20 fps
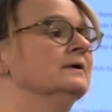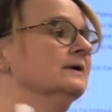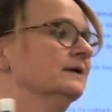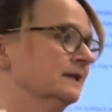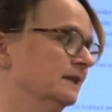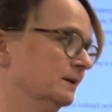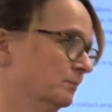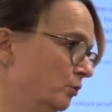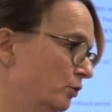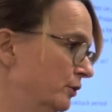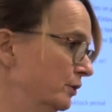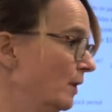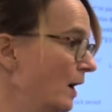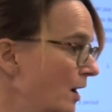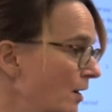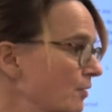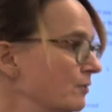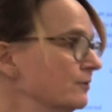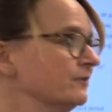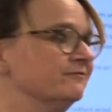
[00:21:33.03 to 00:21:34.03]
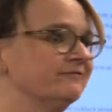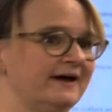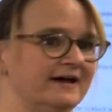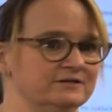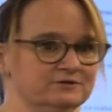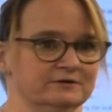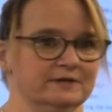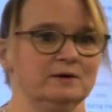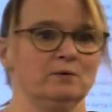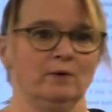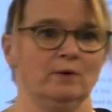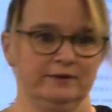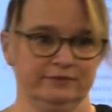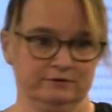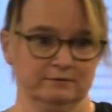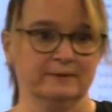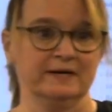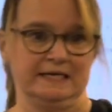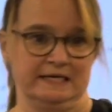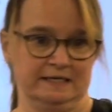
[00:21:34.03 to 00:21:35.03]
the more you owe, the faster they want their
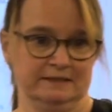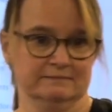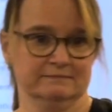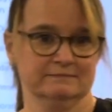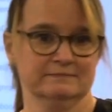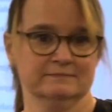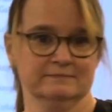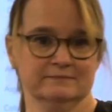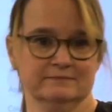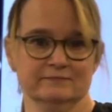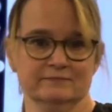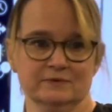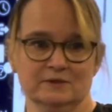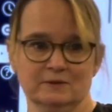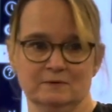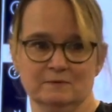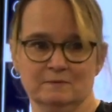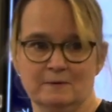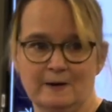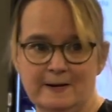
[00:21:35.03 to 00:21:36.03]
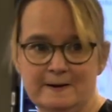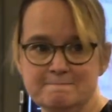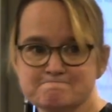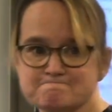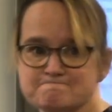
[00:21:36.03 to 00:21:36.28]
money, right?